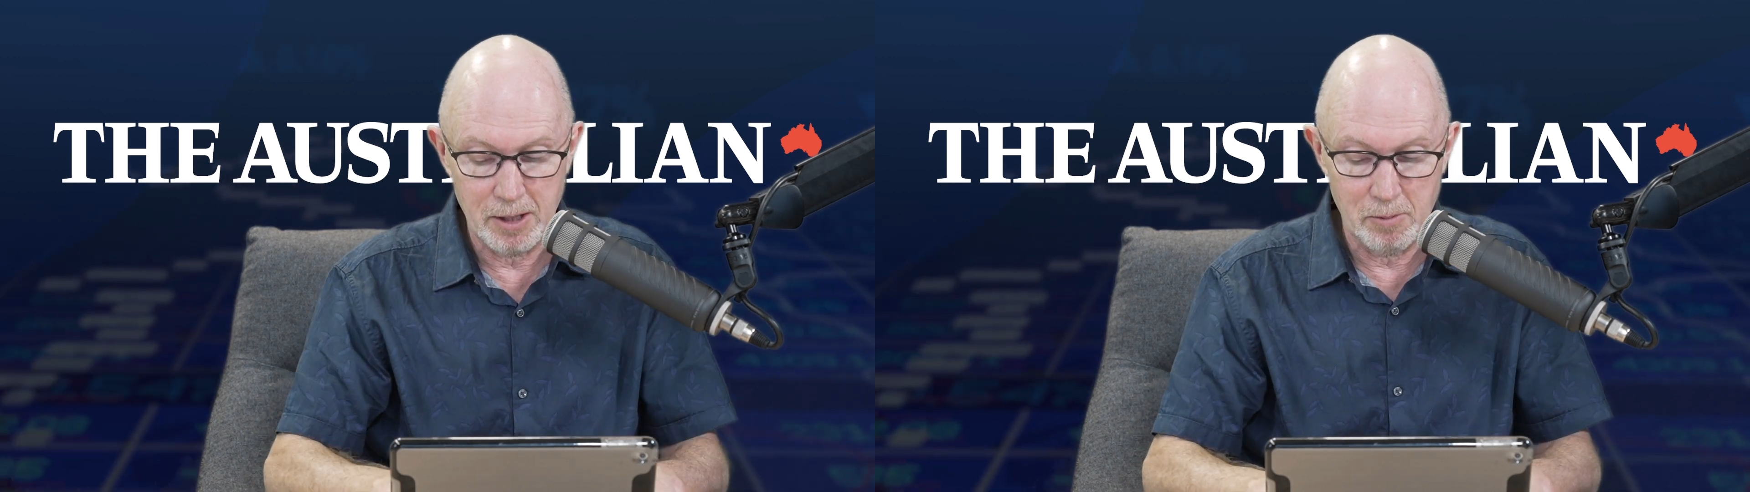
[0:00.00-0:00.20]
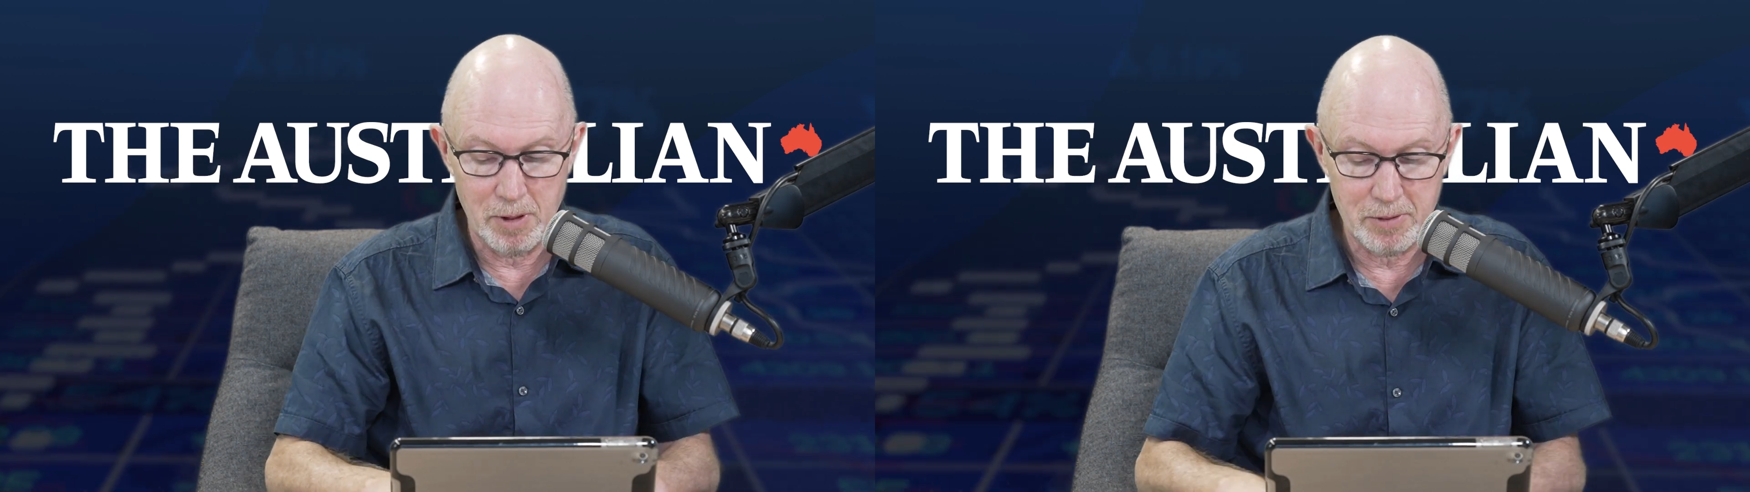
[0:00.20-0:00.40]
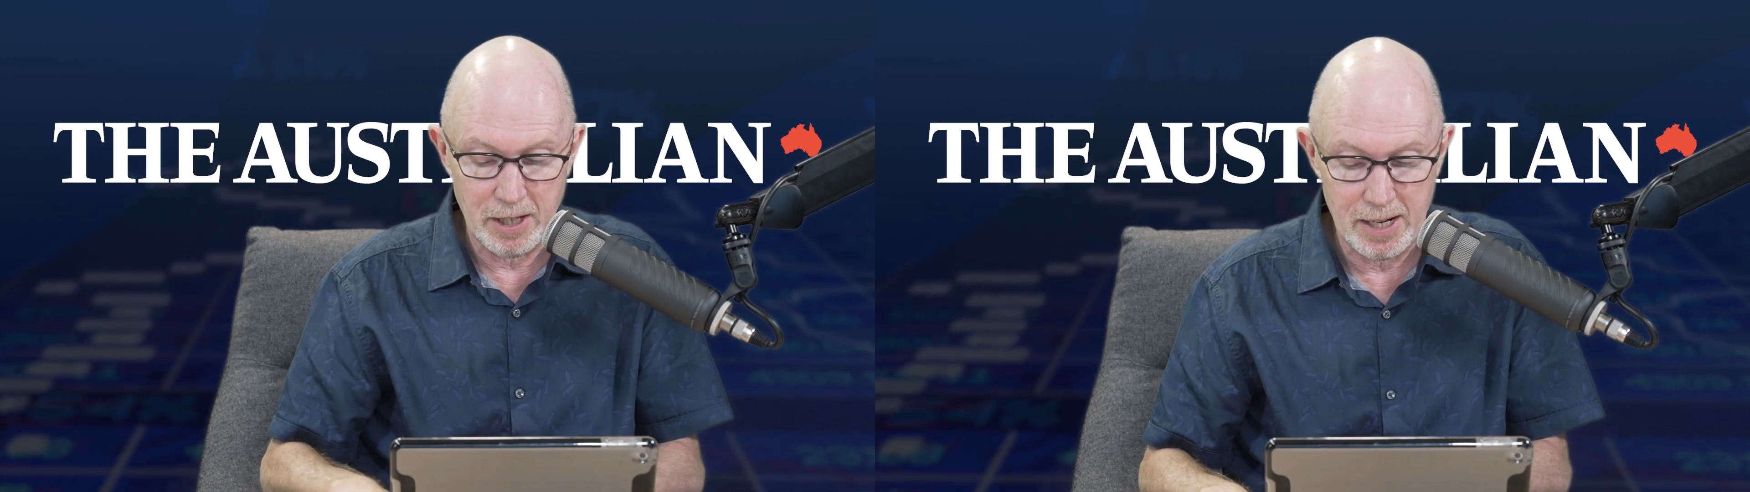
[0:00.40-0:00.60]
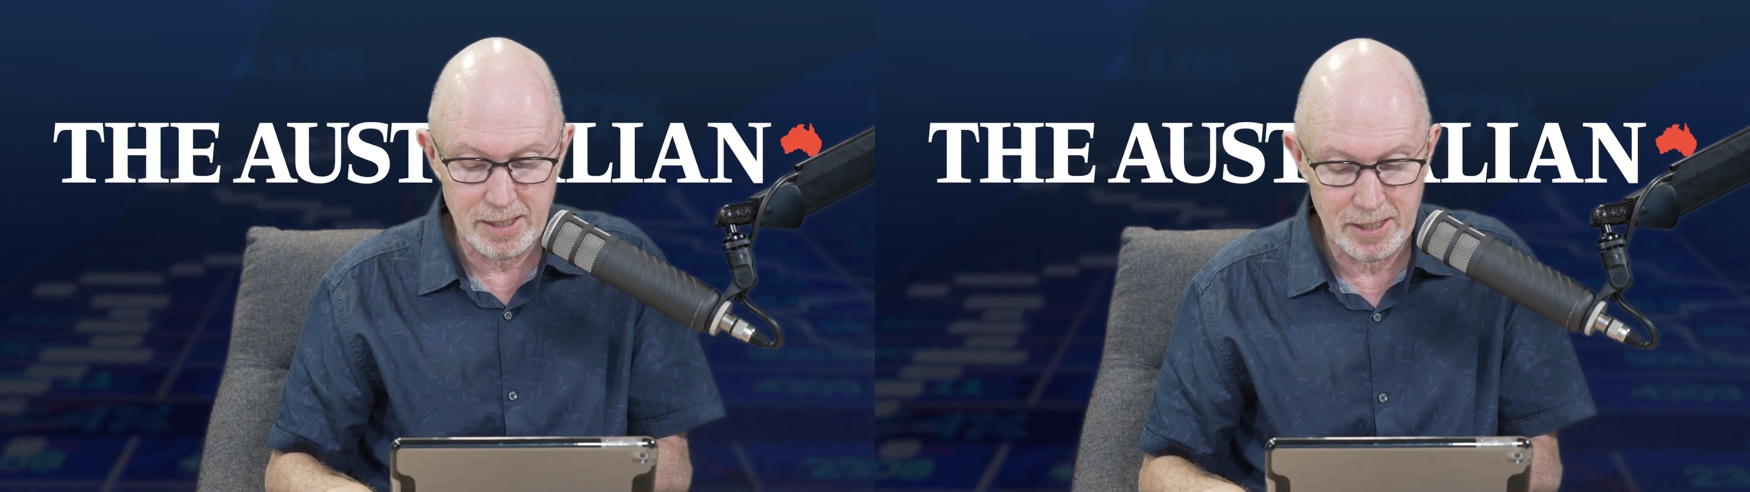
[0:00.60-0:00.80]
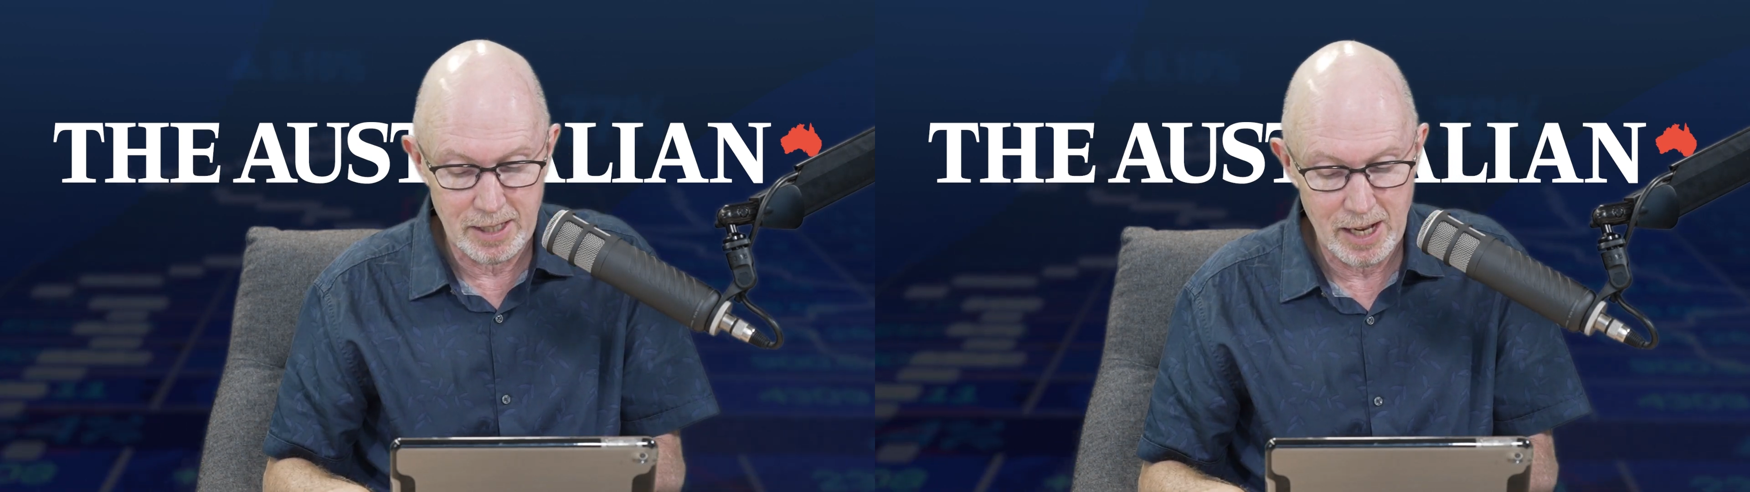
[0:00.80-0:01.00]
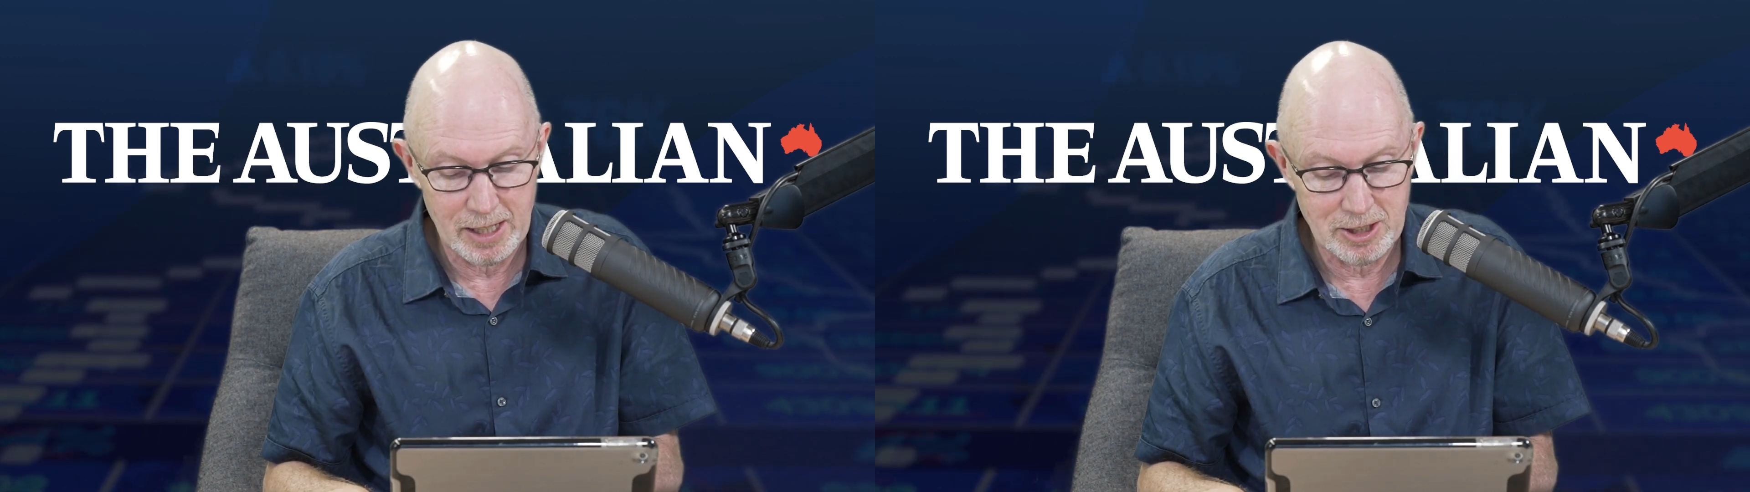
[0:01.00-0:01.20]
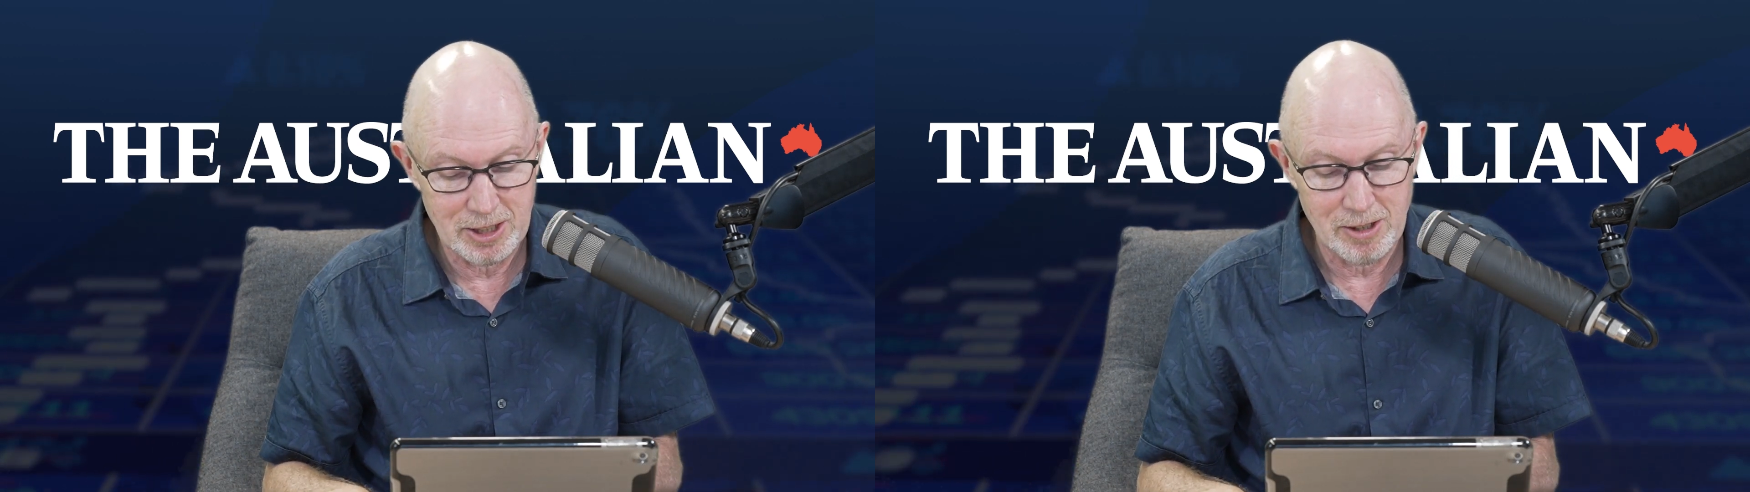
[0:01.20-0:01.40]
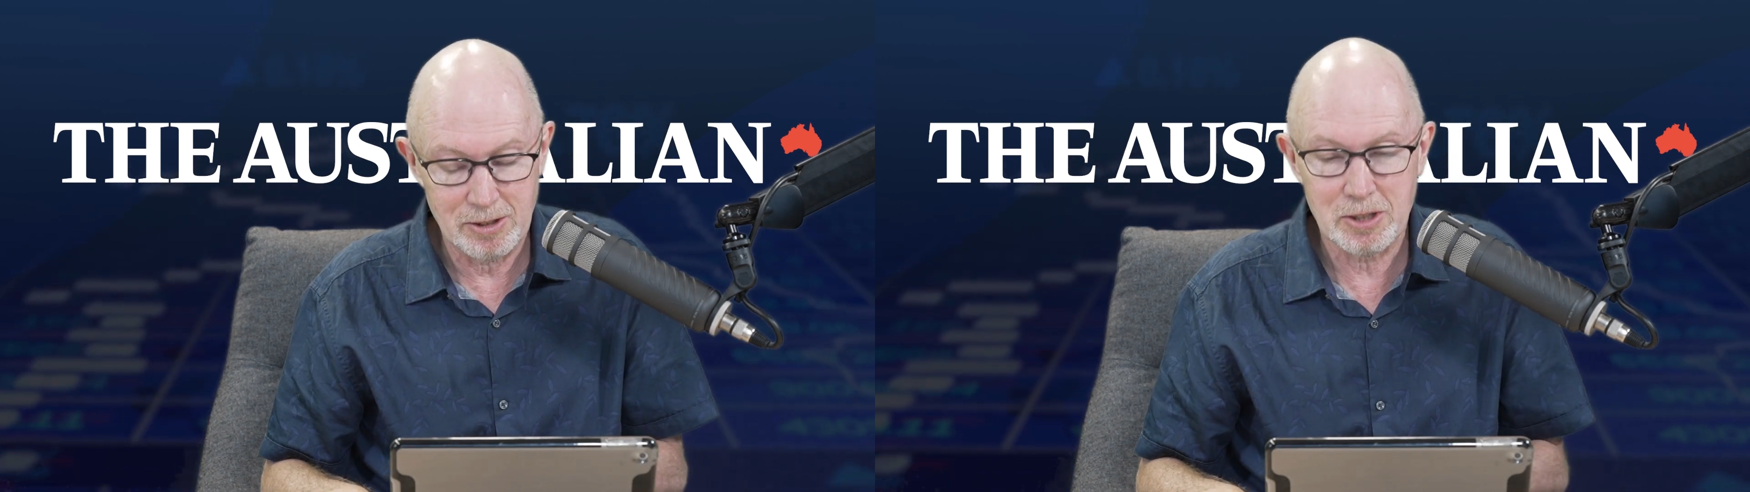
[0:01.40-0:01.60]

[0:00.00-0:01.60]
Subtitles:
we've connected and she's on